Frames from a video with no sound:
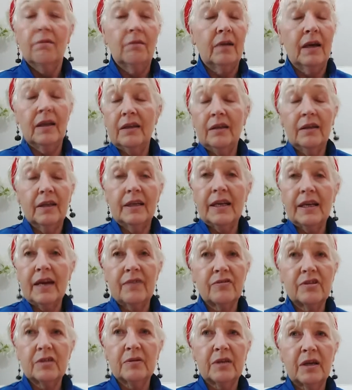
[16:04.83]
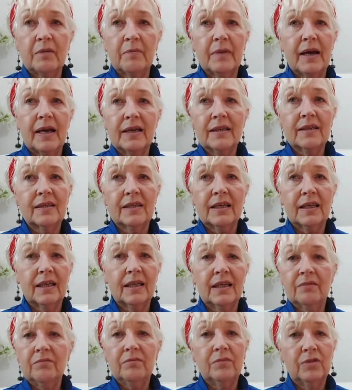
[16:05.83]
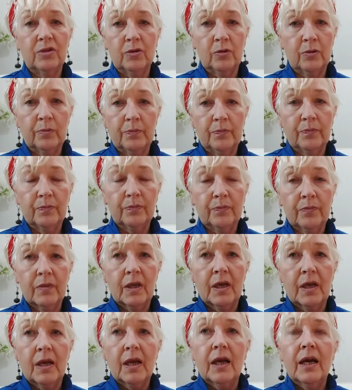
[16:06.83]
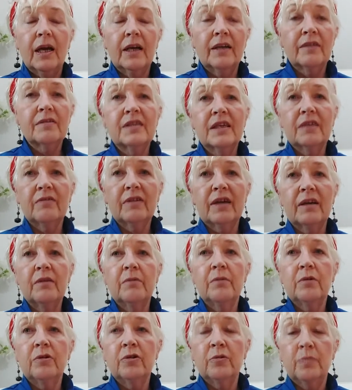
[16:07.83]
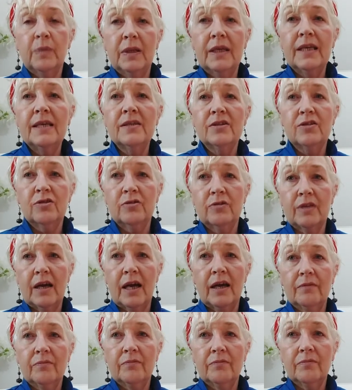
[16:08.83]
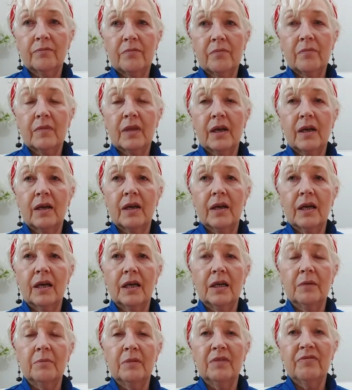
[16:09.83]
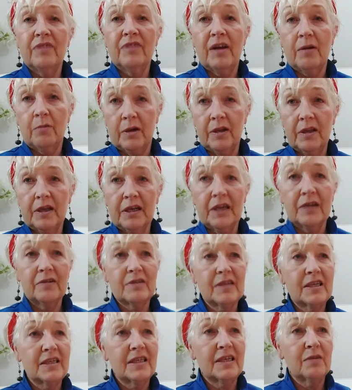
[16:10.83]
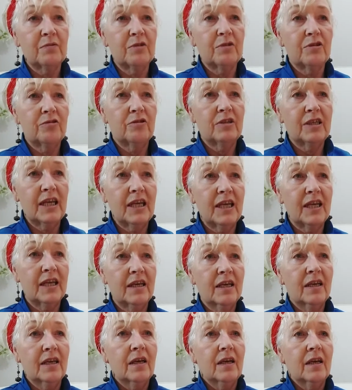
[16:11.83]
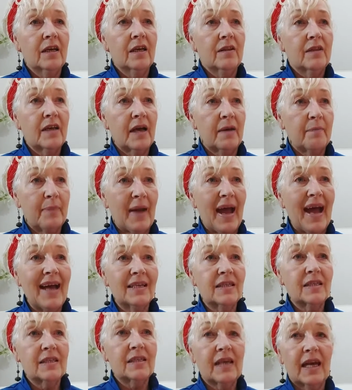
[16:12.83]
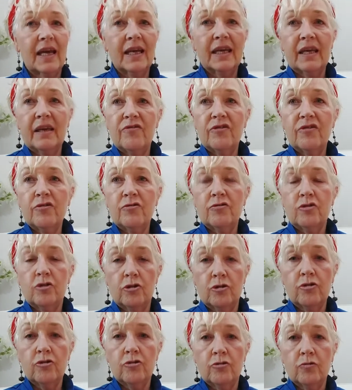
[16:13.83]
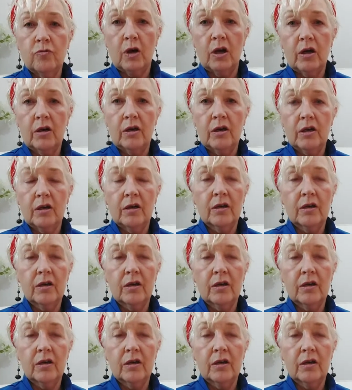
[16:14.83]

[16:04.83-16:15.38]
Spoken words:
And they'll inevitably come back and say, no. And I'll say, right, will you please do that? In fact, one of the girls, I said, will you take that band that I gave you to your work?